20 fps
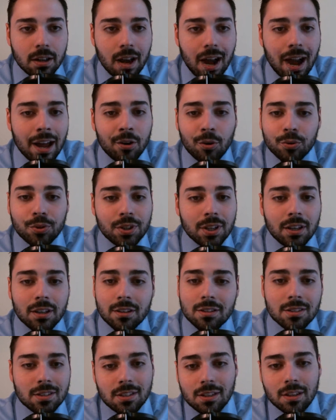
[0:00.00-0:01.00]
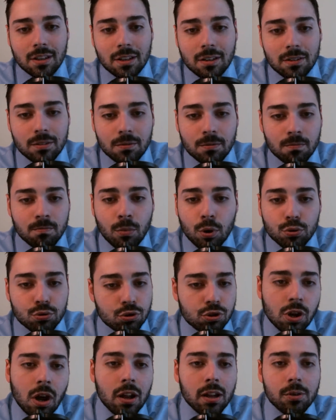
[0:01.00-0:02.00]
I don't think it's the
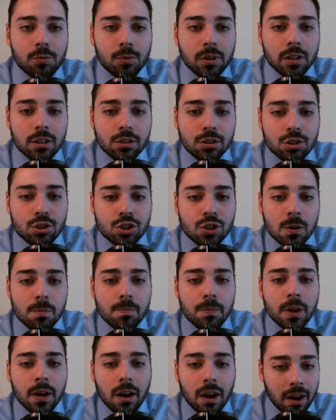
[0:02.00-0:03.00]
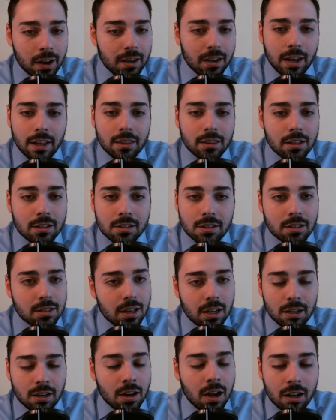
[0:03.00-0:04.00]
most solid relationship. Again, this
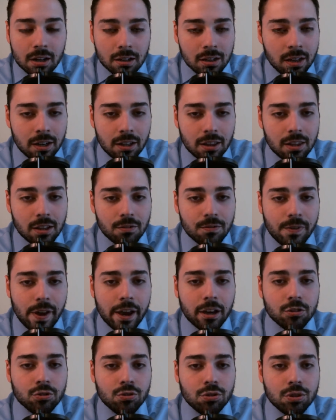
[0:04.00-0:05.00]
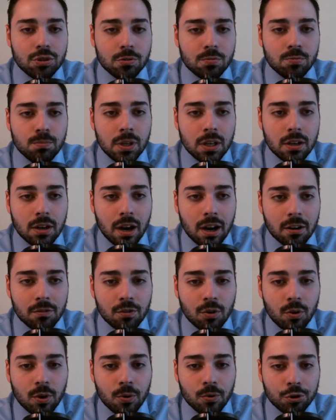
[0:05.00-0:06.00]
isn't not anything factual. It's me kind of
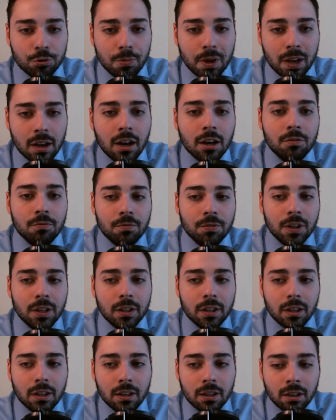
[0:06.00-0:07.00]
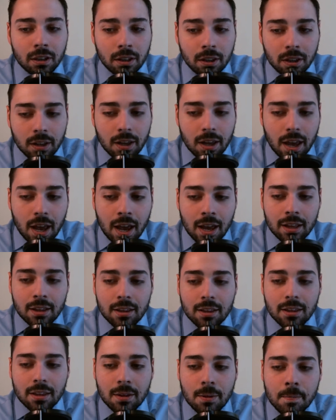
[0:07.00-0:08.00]
going with my gut feeling.
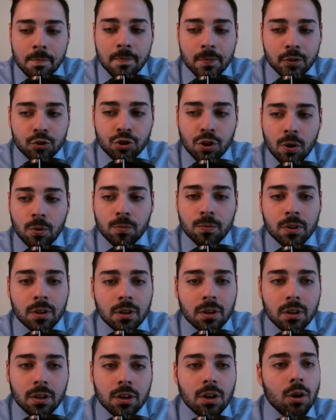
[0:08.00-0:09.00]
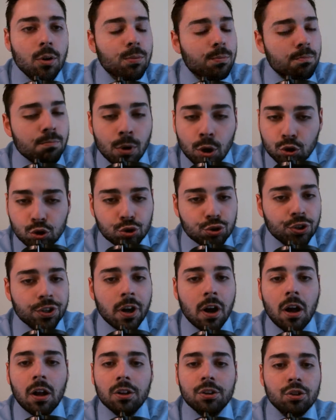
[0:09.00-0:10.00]
And so,
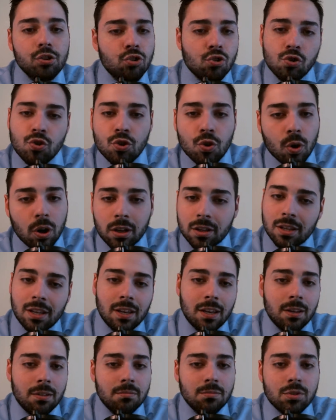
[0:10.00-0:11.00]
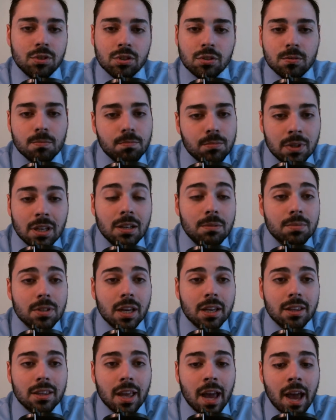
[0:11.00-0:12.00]
Montreal, the New York teams
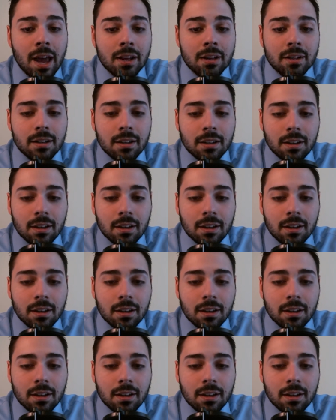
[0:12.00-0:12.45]
like that.